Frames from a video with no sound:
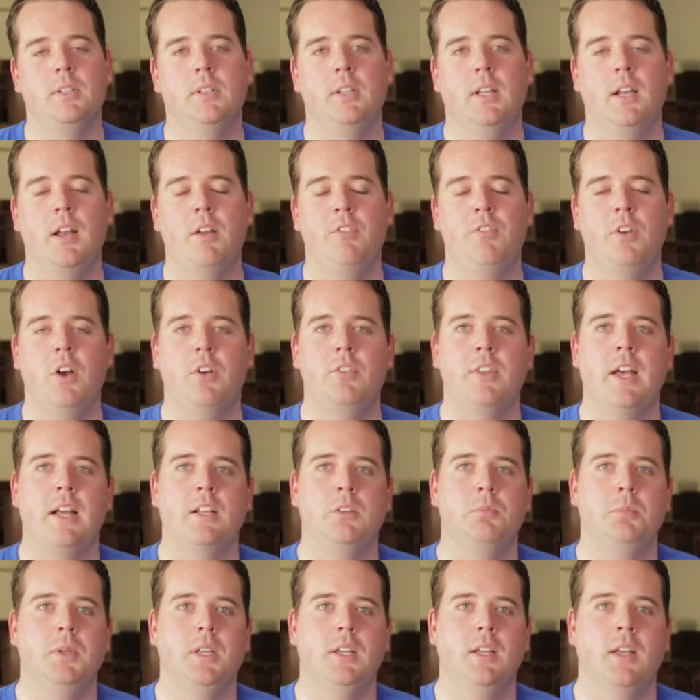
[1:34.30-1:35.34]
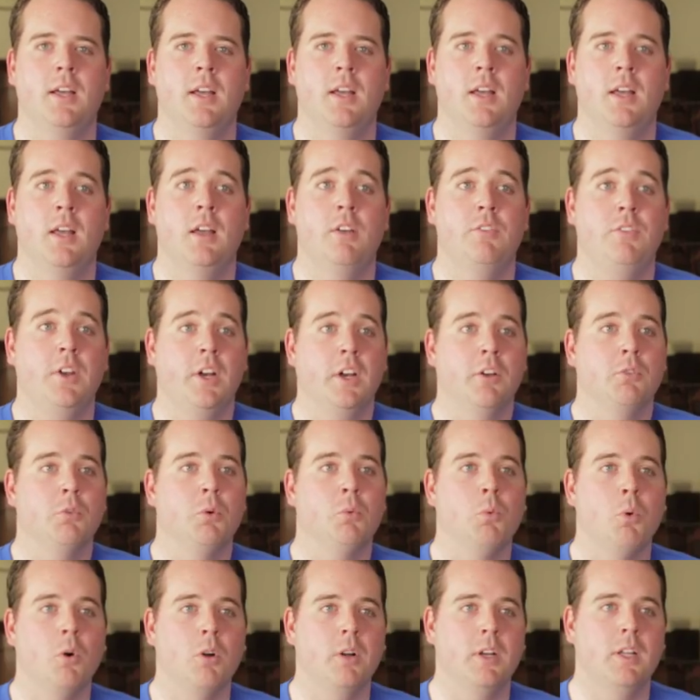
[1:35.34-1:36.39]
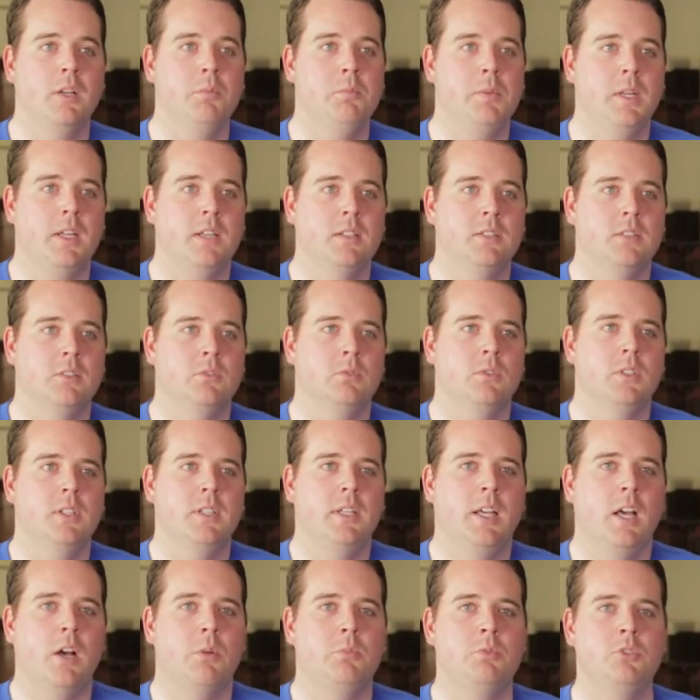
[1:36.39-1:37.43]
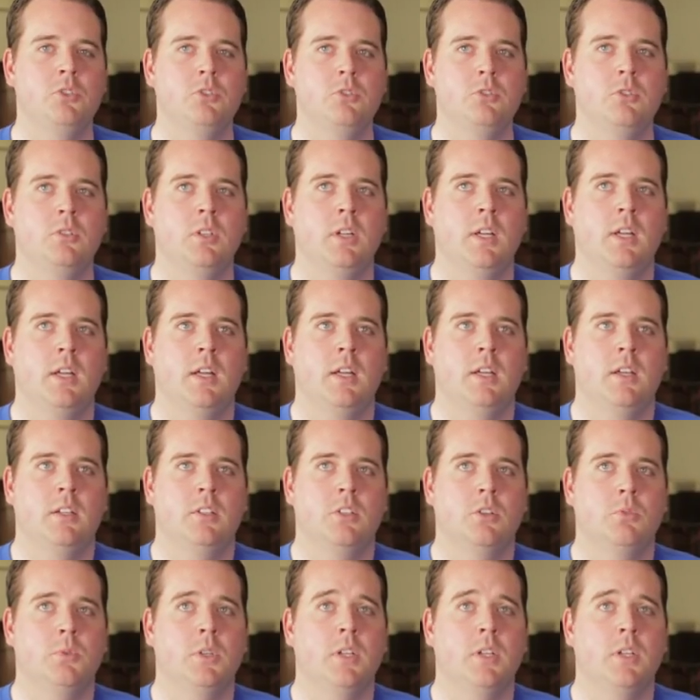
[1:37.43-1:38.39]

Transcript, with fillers: And, and I found that to be very rewarding because it really helps you to